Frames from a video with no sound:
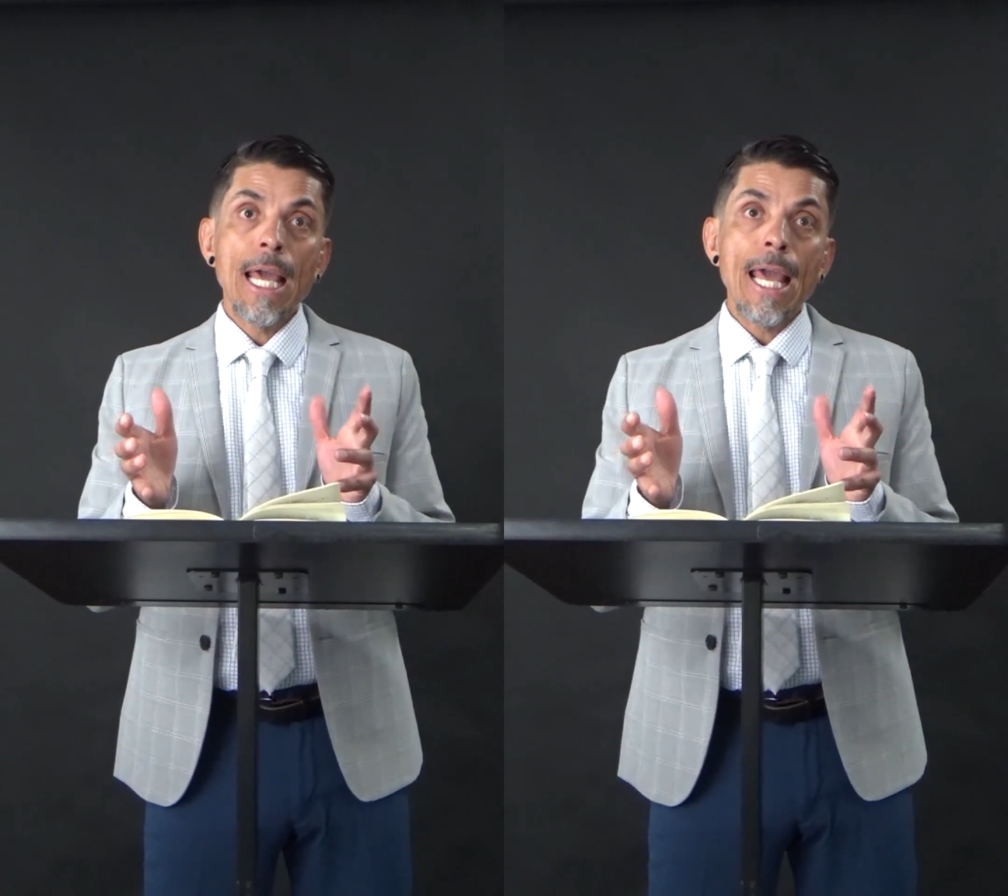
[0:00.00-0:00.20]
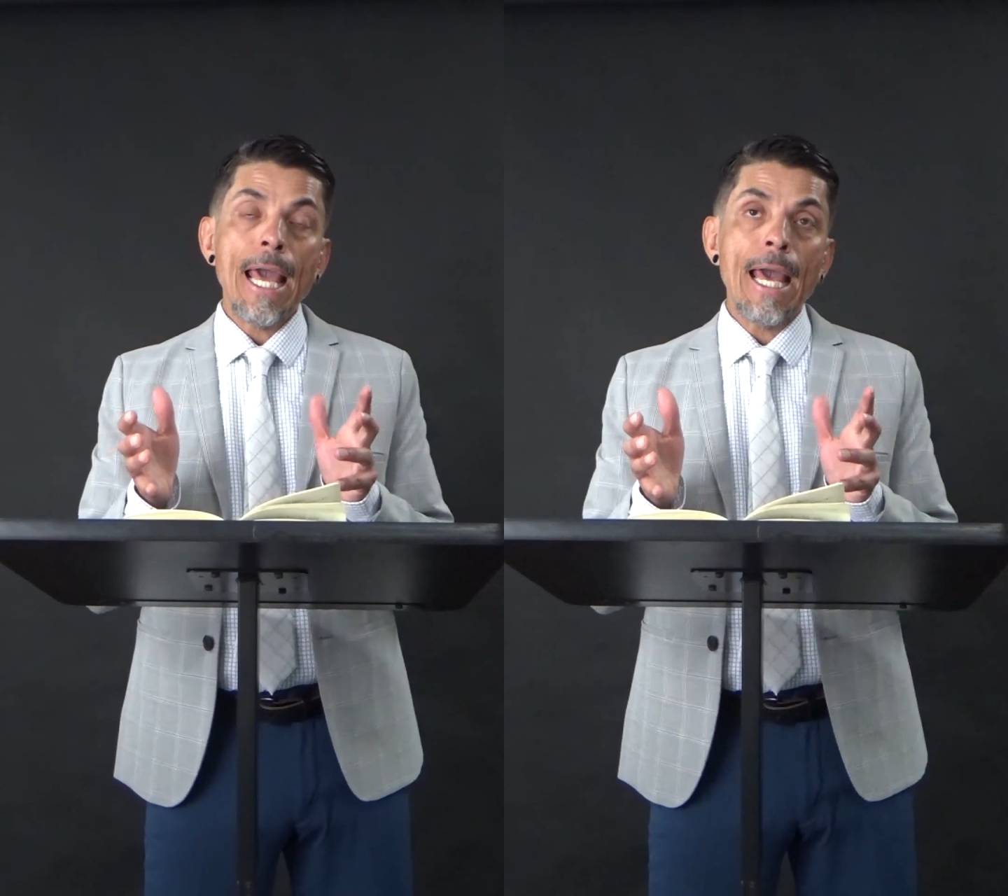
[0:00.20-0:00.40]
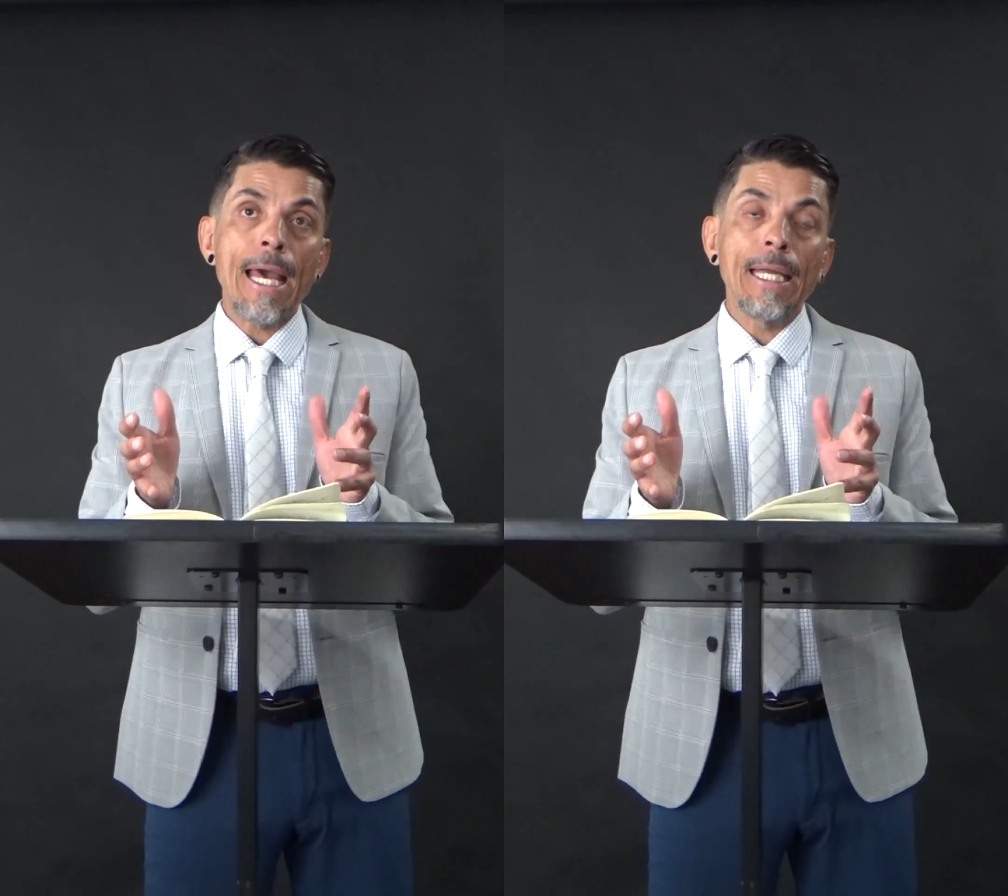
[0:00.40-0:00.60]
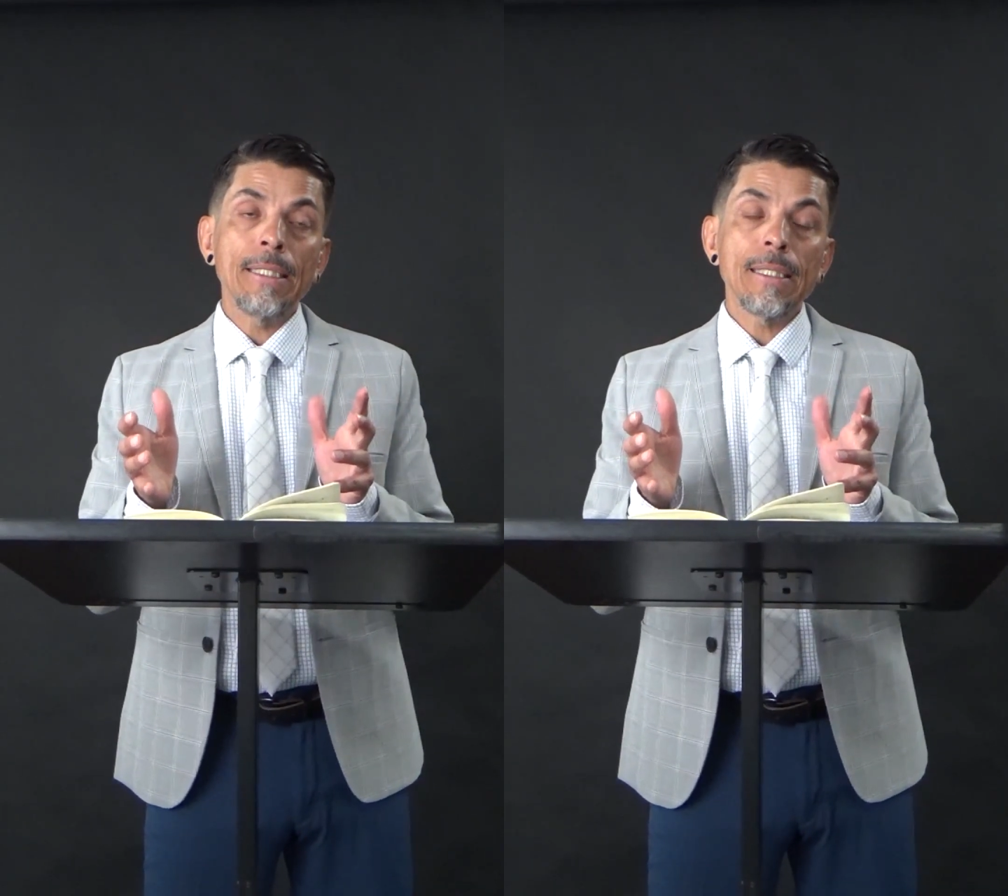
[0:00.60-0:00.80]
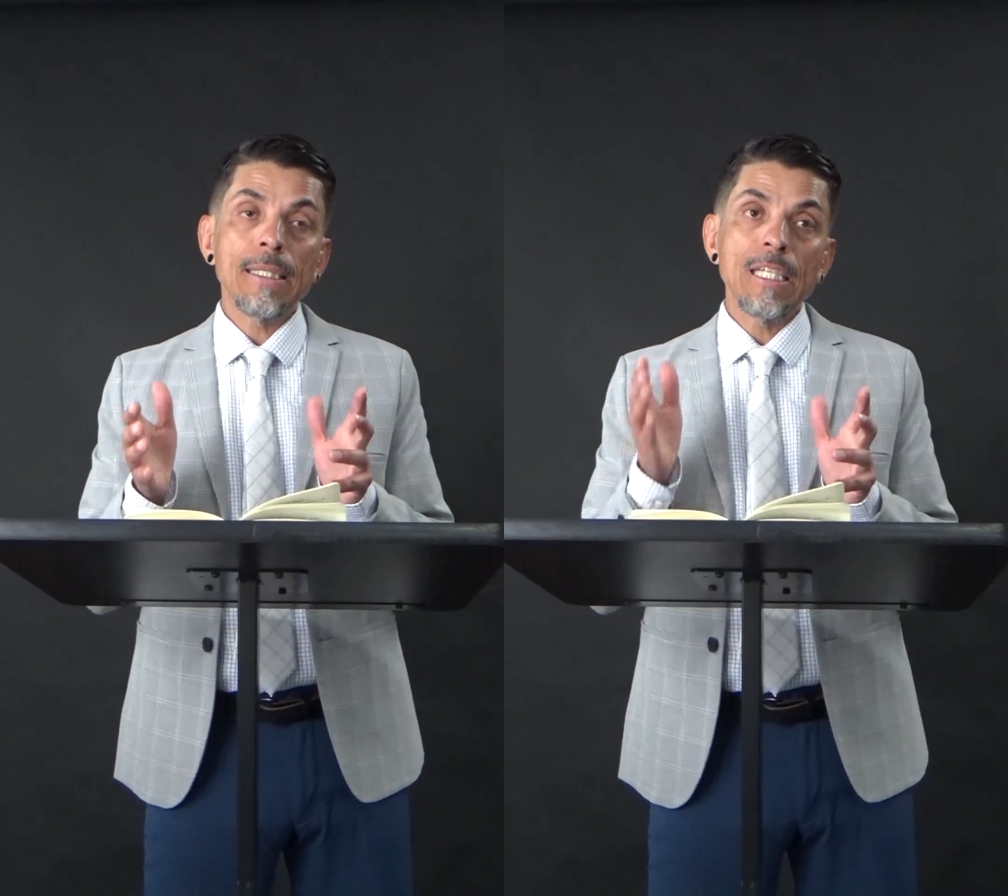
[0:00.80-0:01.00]

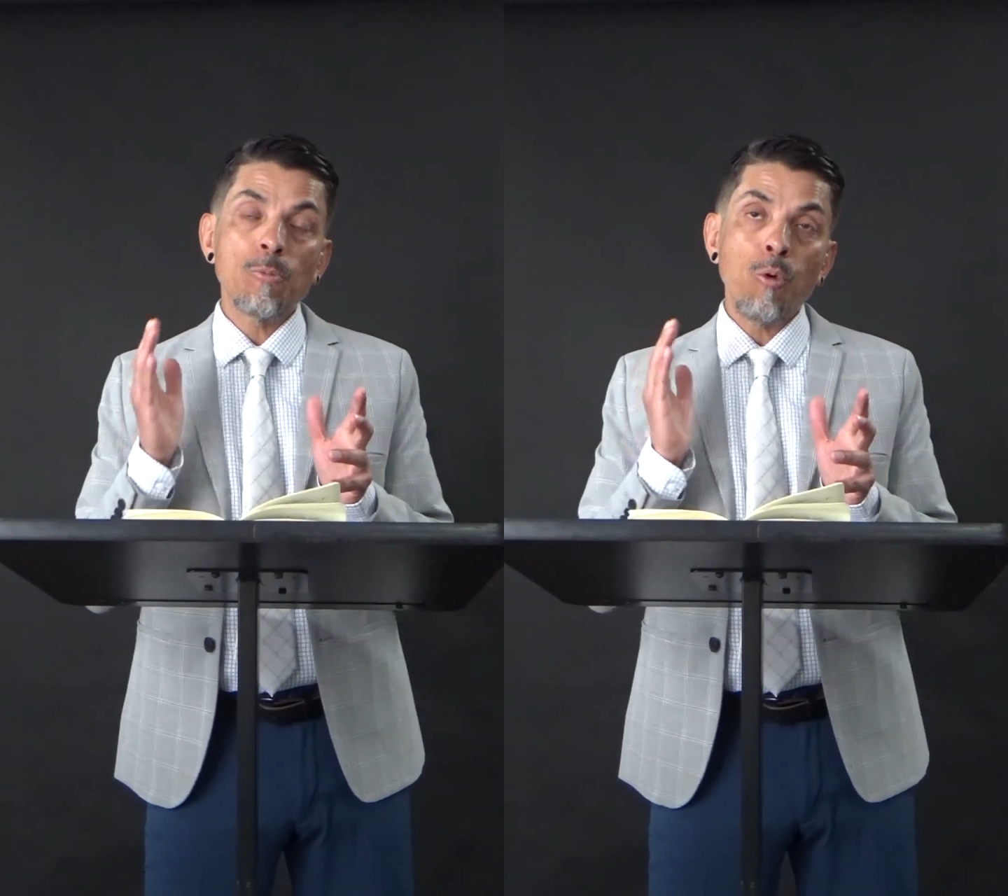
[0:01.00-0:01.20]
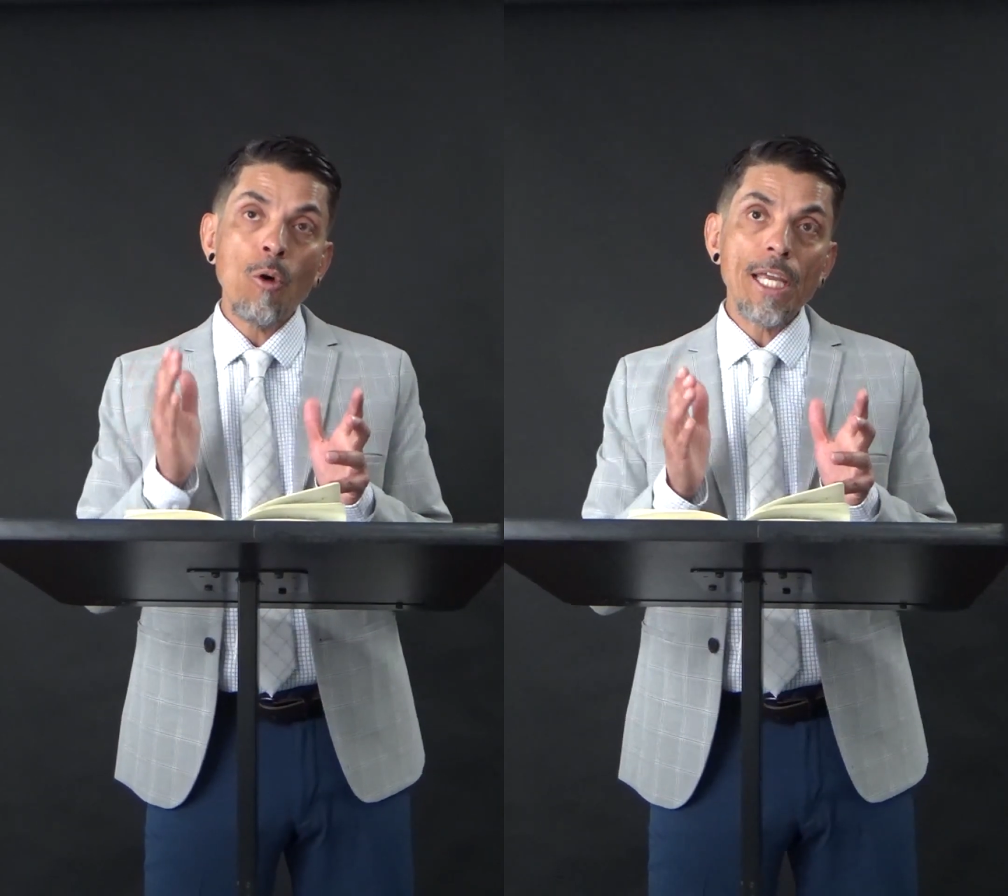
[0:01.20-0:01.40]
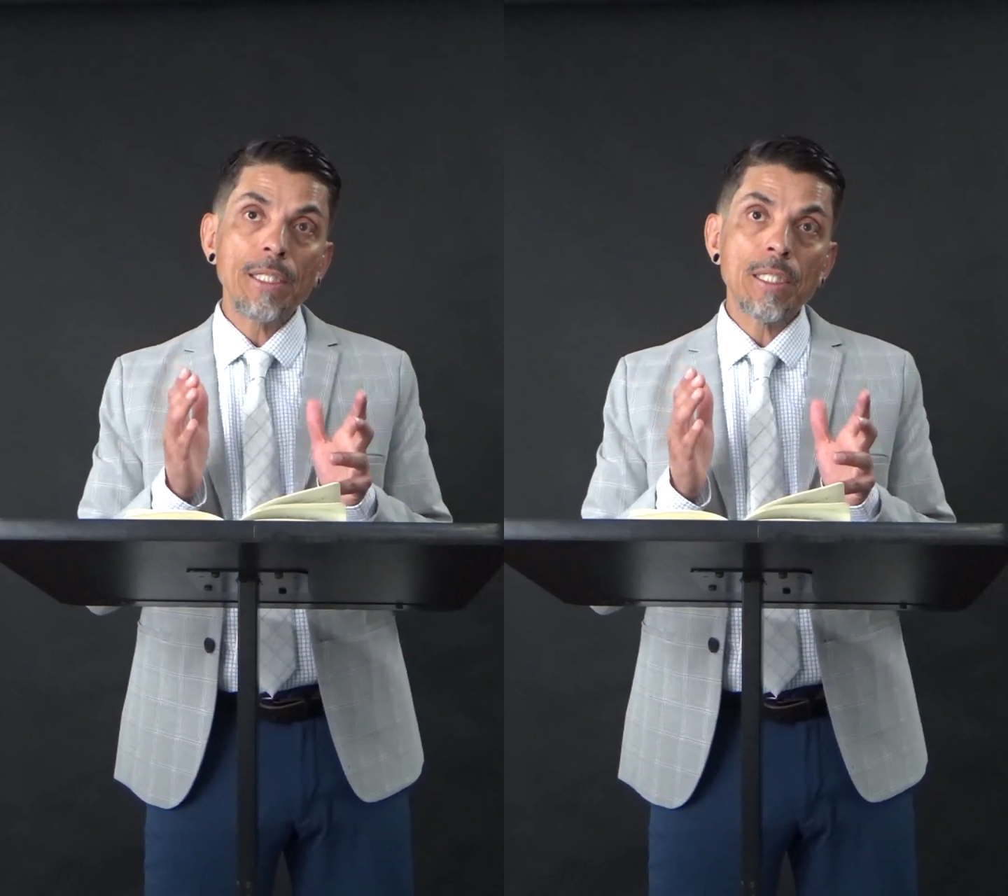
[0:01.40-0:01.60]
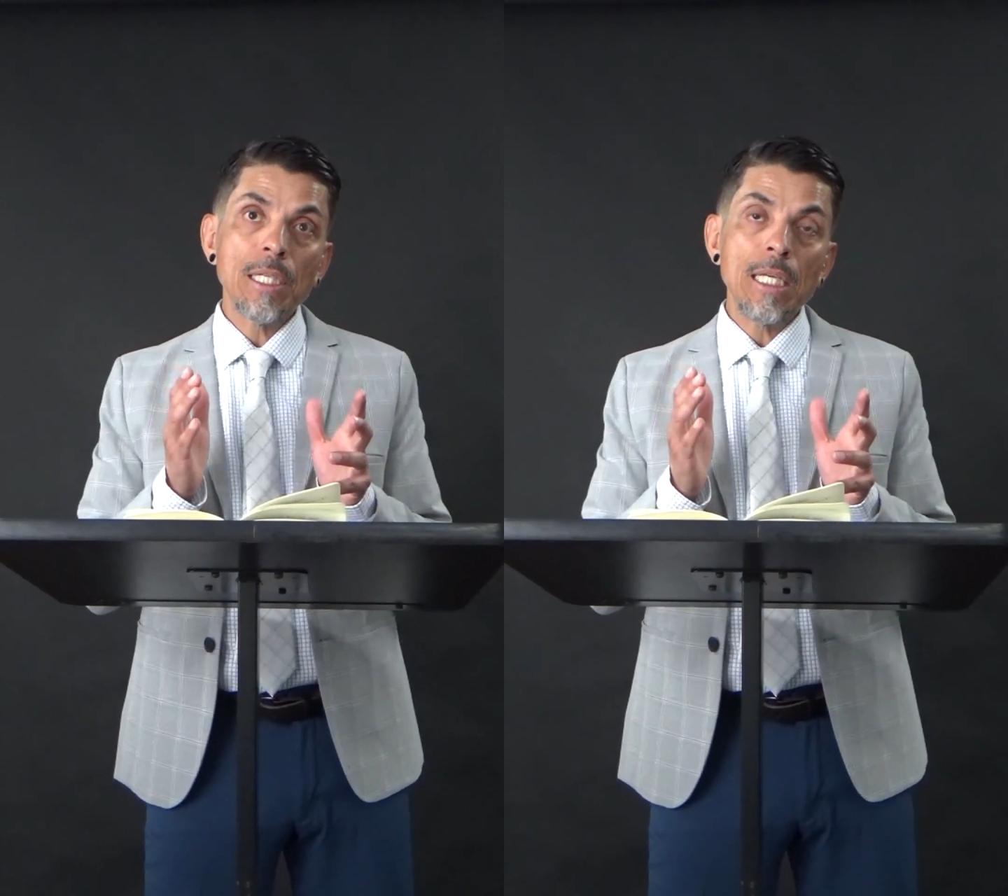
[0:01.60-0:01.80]
and this point